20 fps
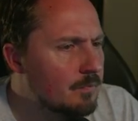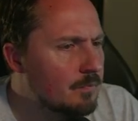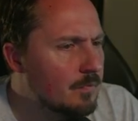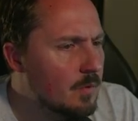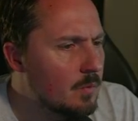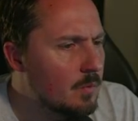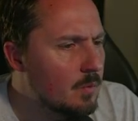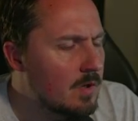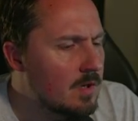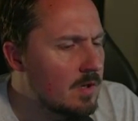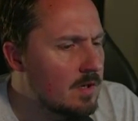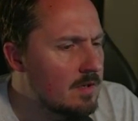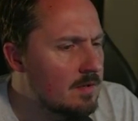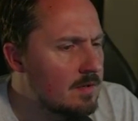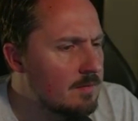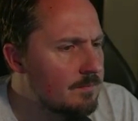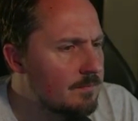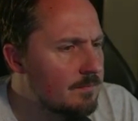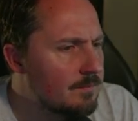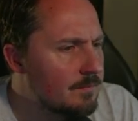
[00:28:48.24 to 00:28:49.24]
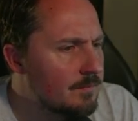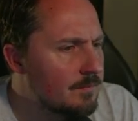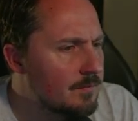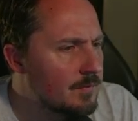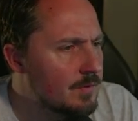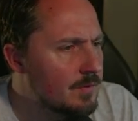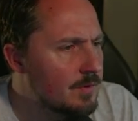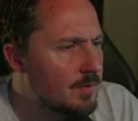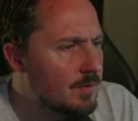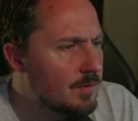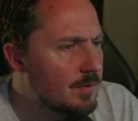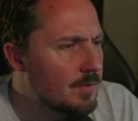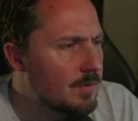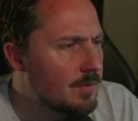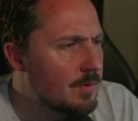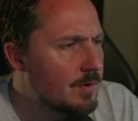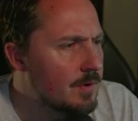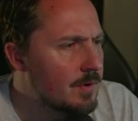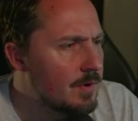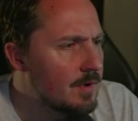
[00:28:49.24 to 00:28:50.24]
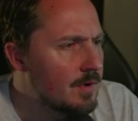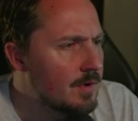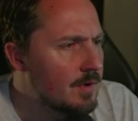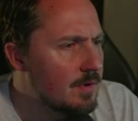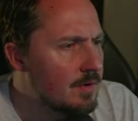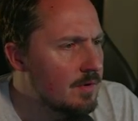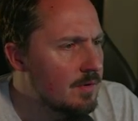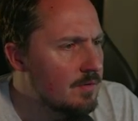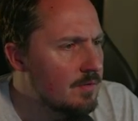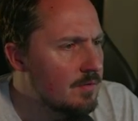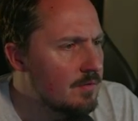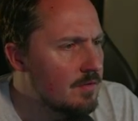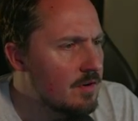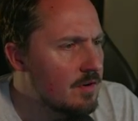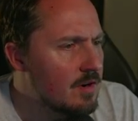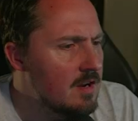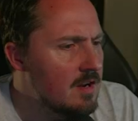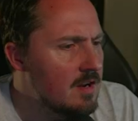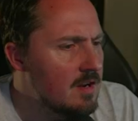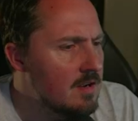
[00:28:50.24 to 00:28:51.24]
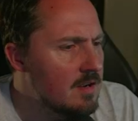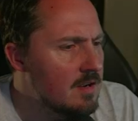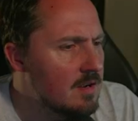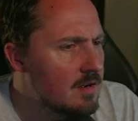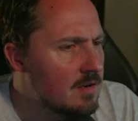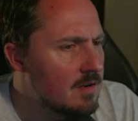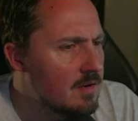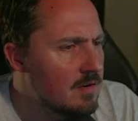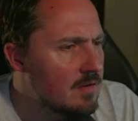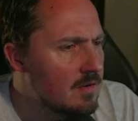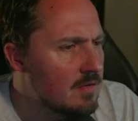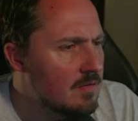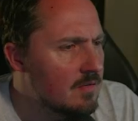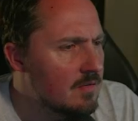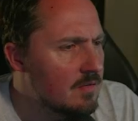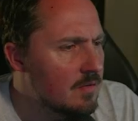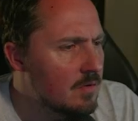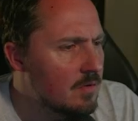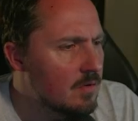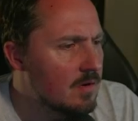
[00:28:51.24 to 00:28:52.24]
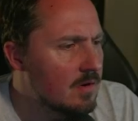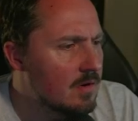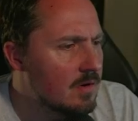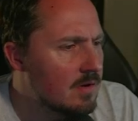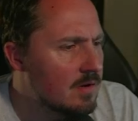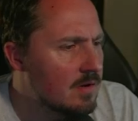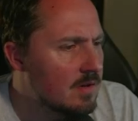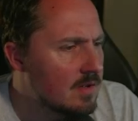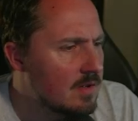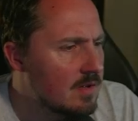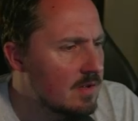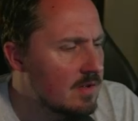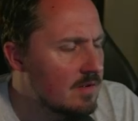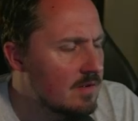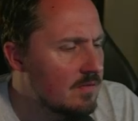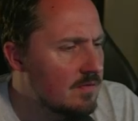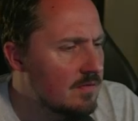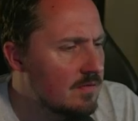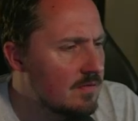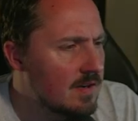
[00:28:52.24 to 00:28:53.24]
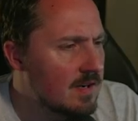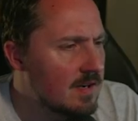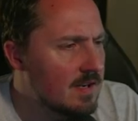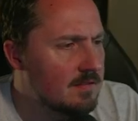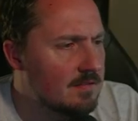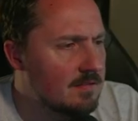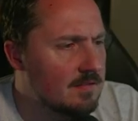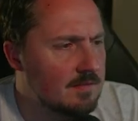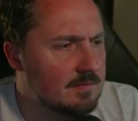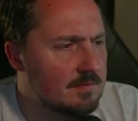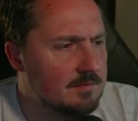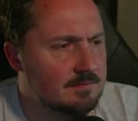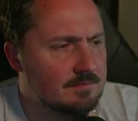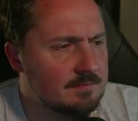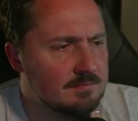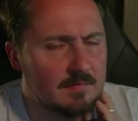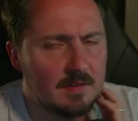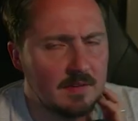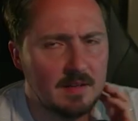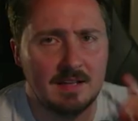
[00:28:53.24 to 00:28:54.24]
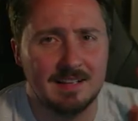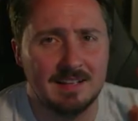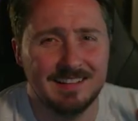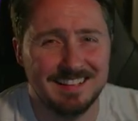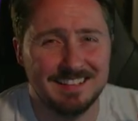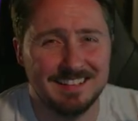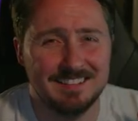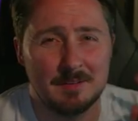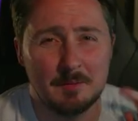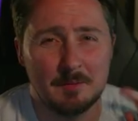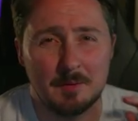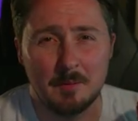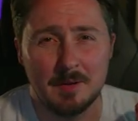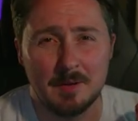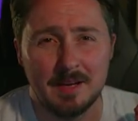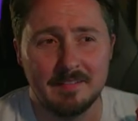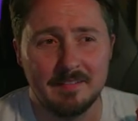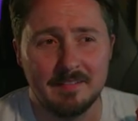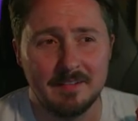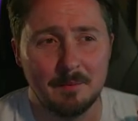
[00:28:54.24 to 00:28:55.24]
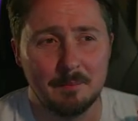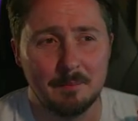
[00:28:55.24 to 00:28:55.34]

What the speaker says: 1, 2, 3, 4, 5. Let's see where we end up.